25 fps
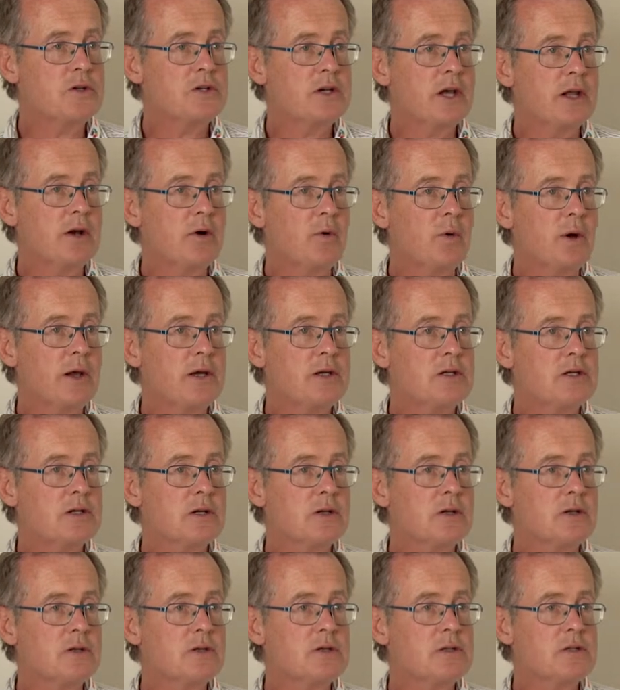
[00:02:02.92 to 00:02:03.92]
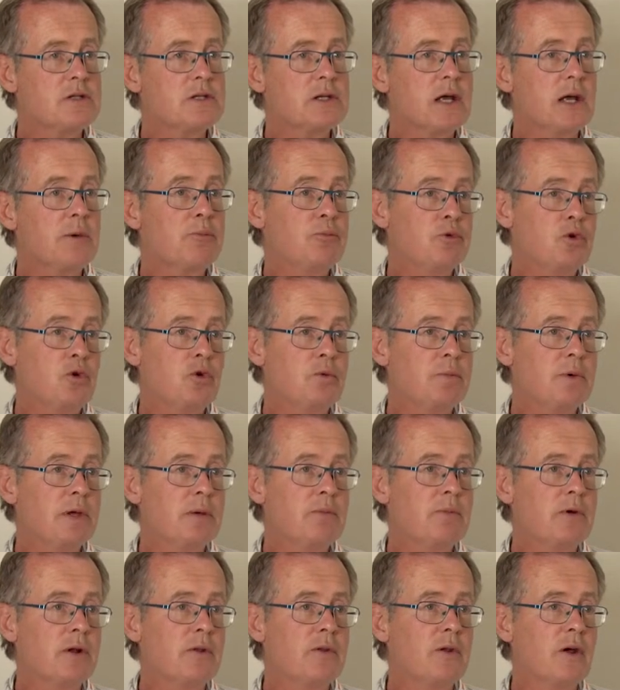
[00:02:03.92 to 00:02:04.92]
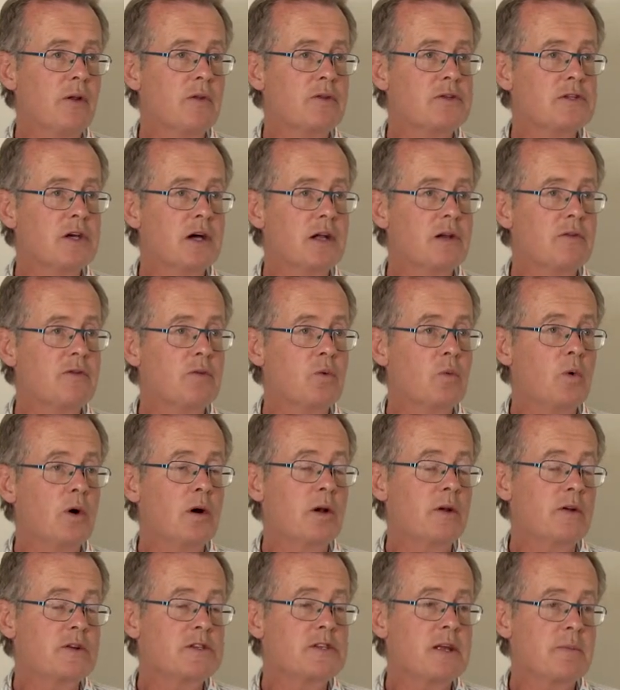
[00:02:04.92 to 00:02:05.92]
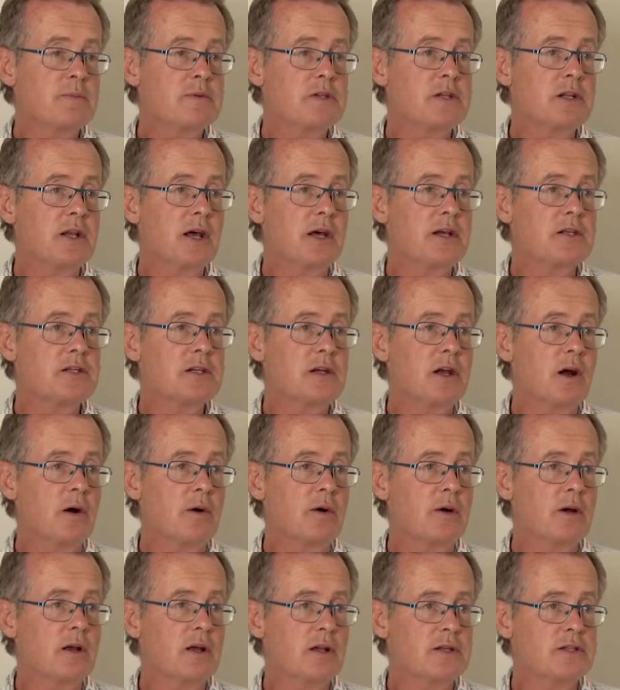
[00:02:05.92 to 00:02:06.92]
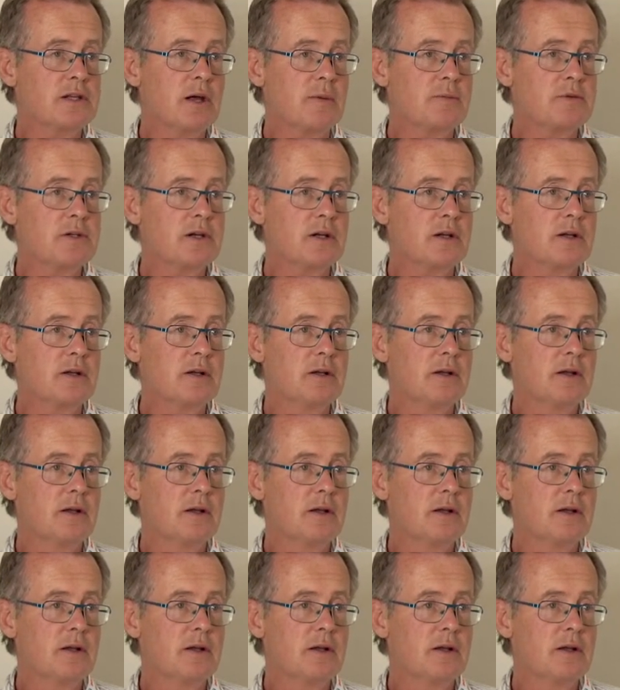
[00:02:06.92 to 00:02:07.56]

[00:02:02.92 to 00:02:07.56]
generations and poor people on the other side of the world are subsidizing our consumption.